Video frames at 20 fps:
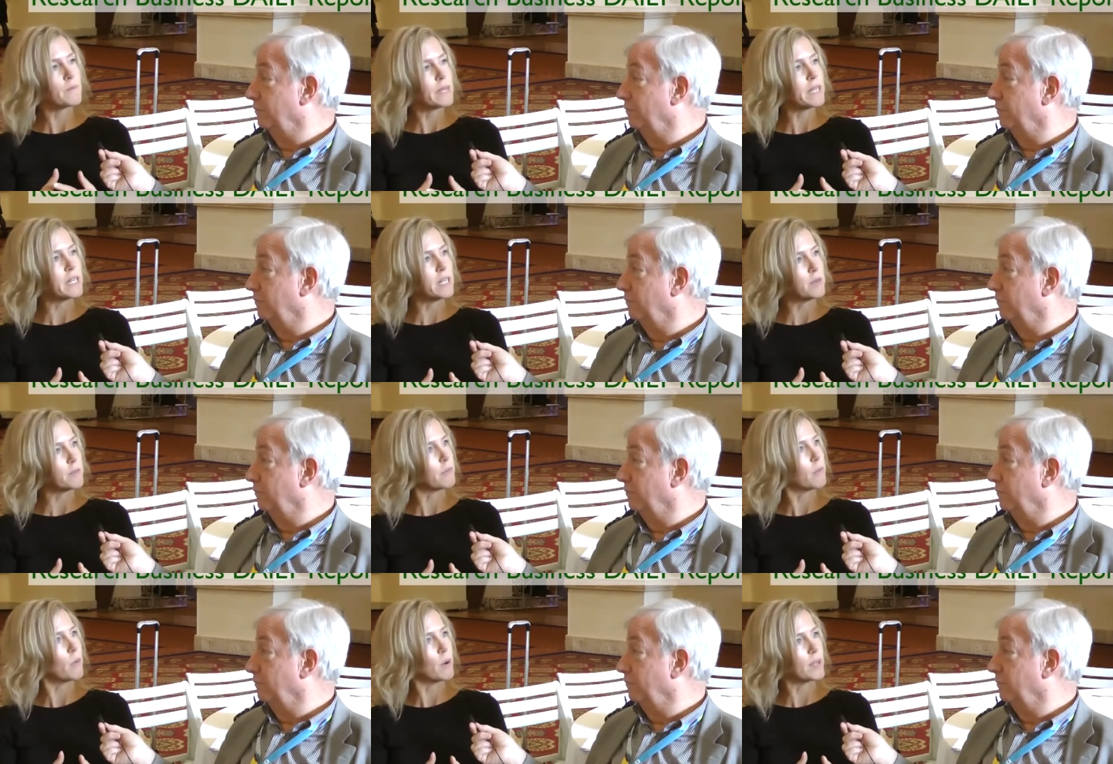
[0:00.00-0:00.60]
Speaker 1: a,
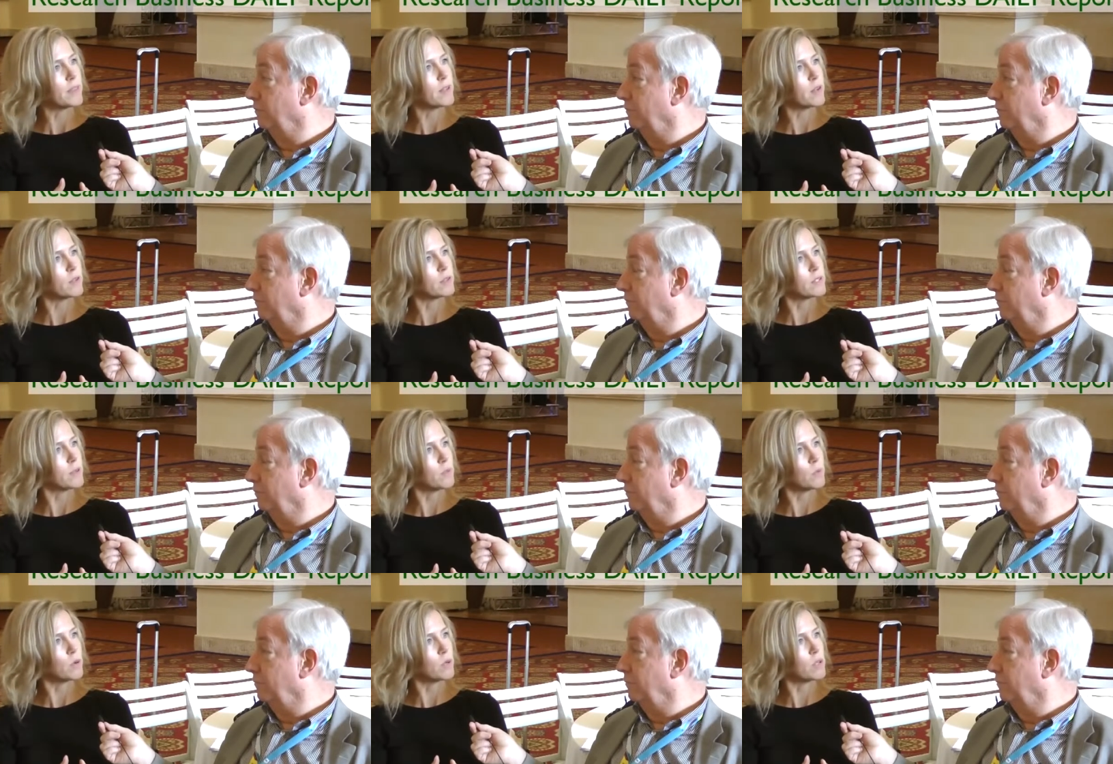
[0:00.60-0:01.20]
meeting point there
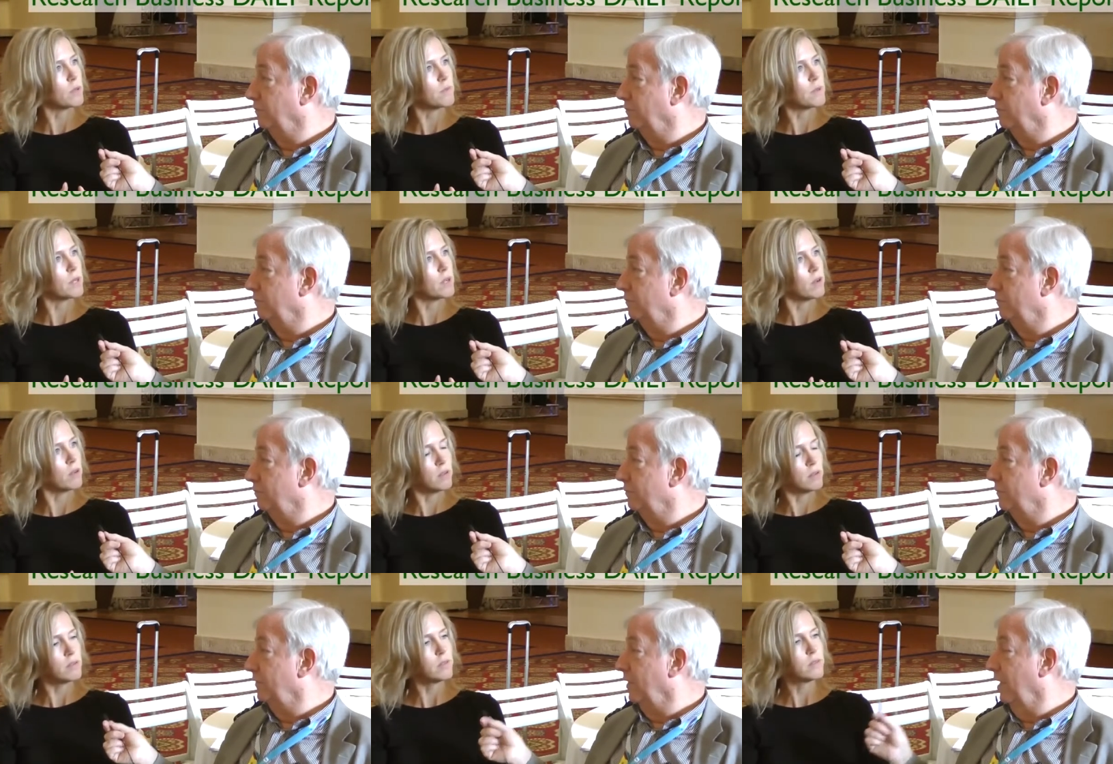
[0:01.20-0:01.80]
somewhere in the
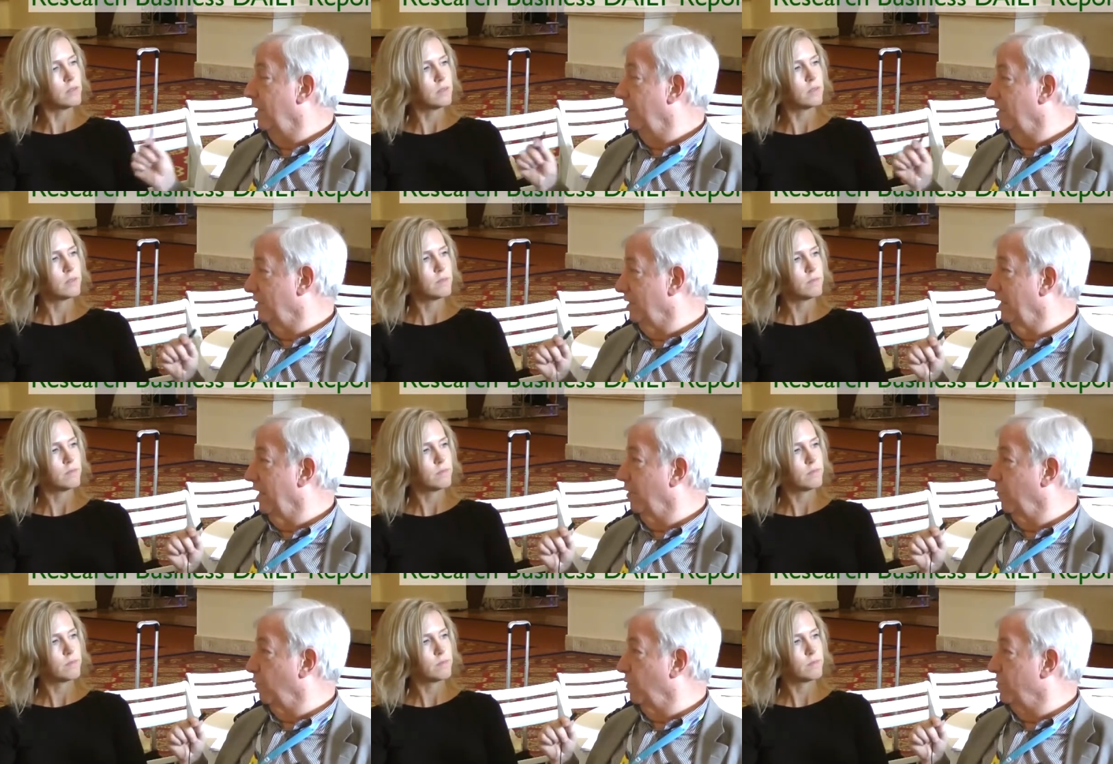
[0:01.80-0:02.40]
middle. And
Speaker 2: there's a
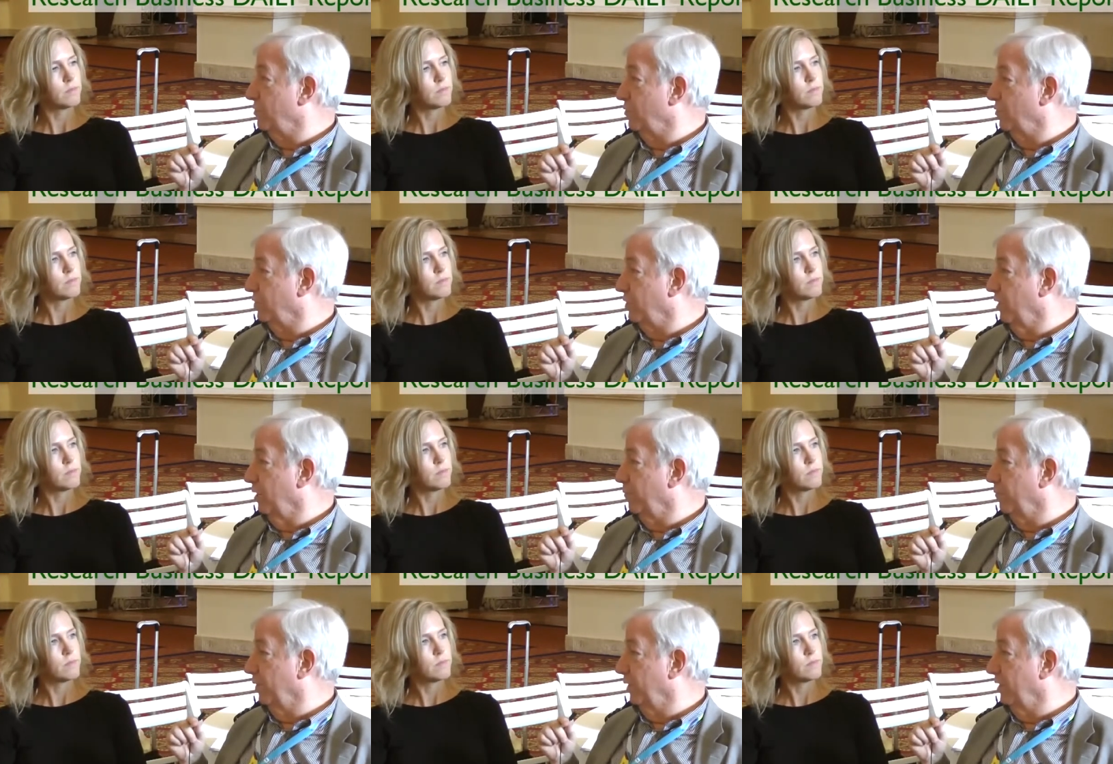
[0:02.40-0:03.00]
lot of research
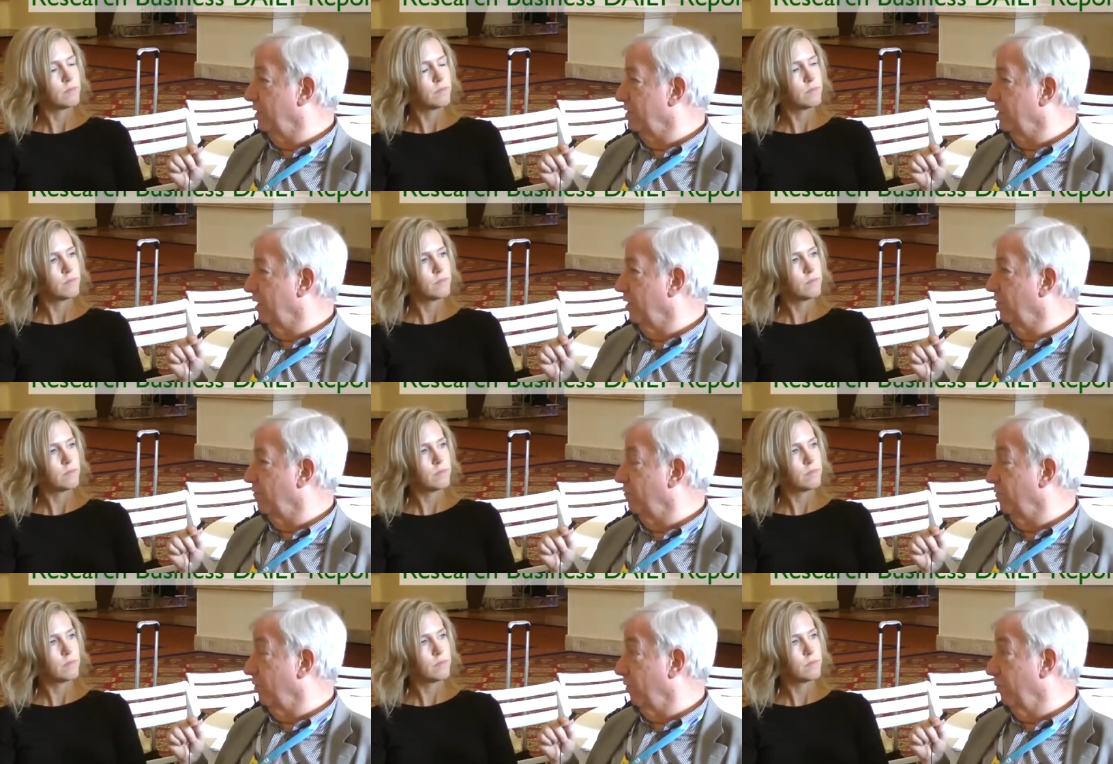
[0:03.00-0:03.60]
companies that
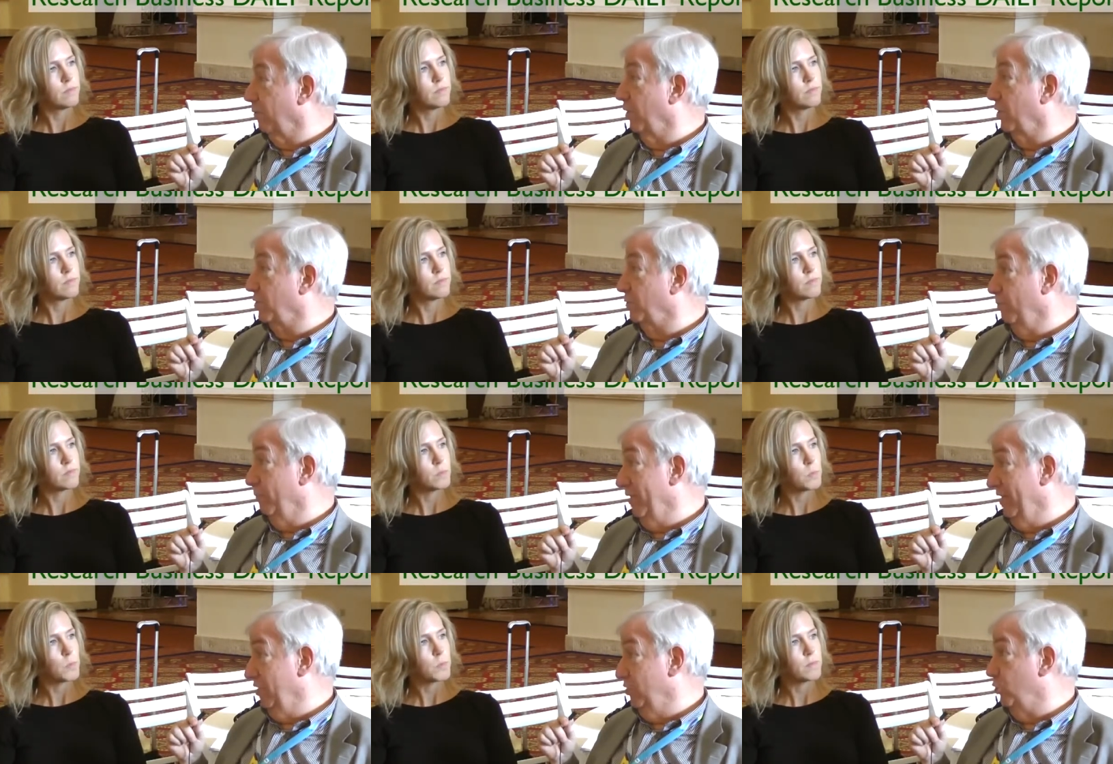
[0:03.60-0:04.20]
are very
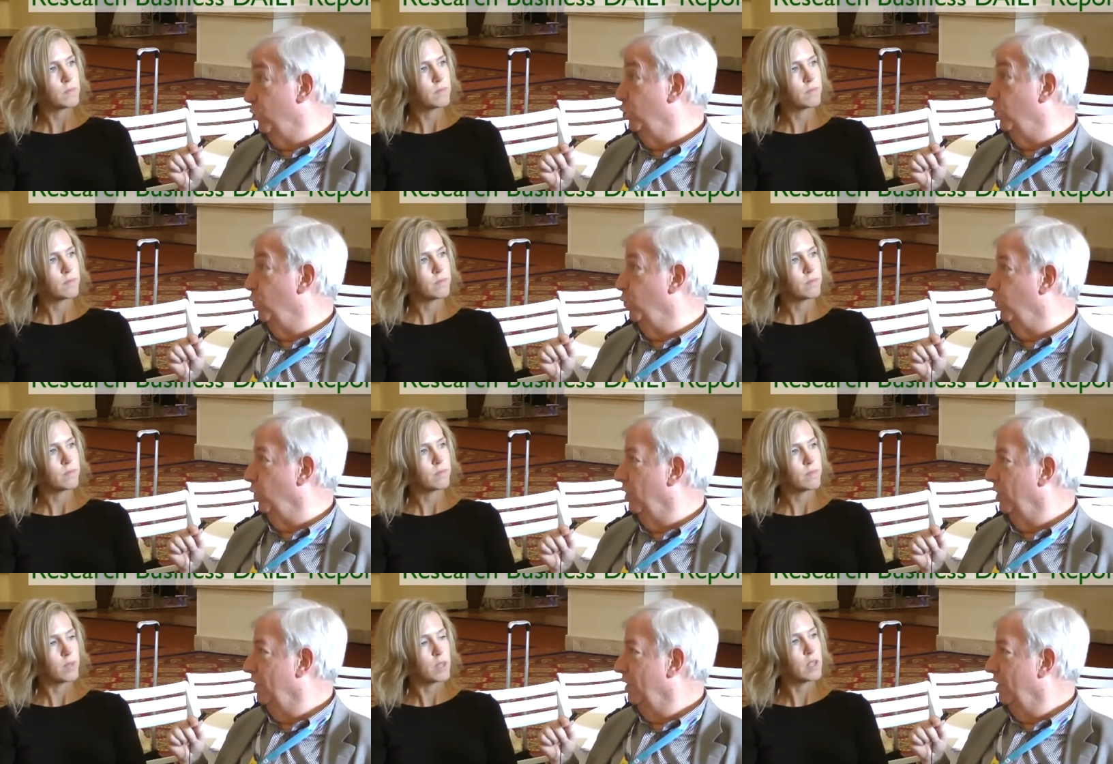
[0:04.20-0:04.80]
much me
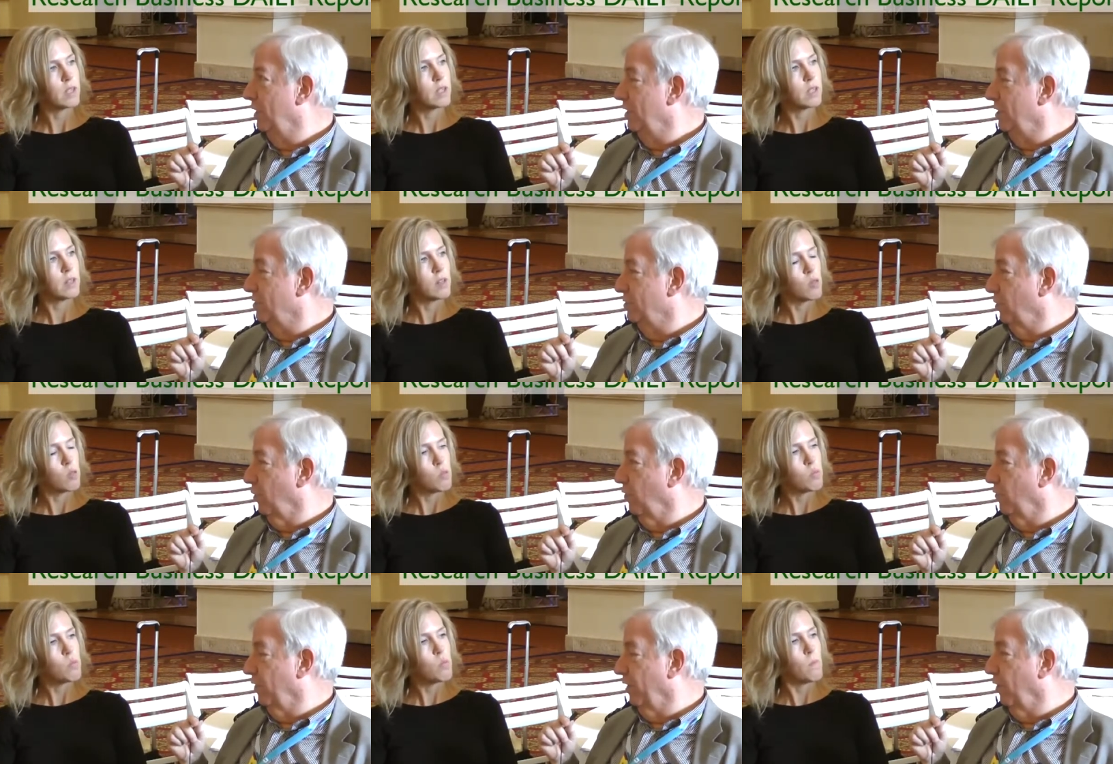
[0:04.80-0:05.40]
too,
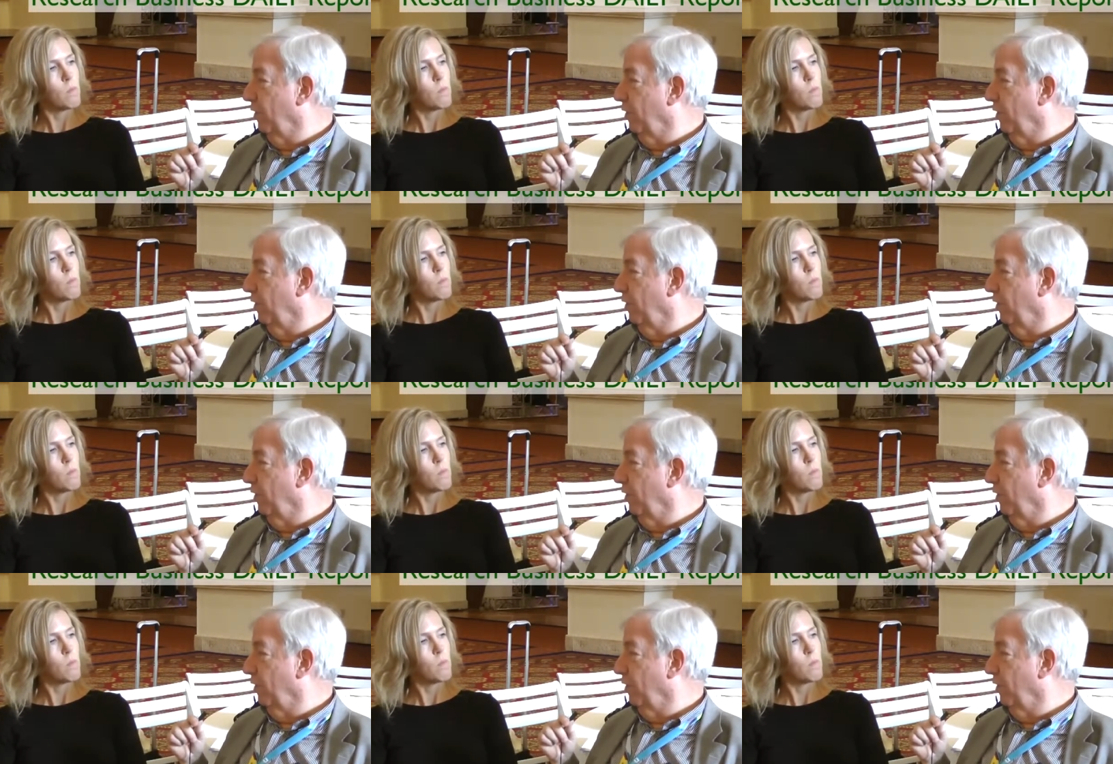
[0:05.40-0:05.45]
so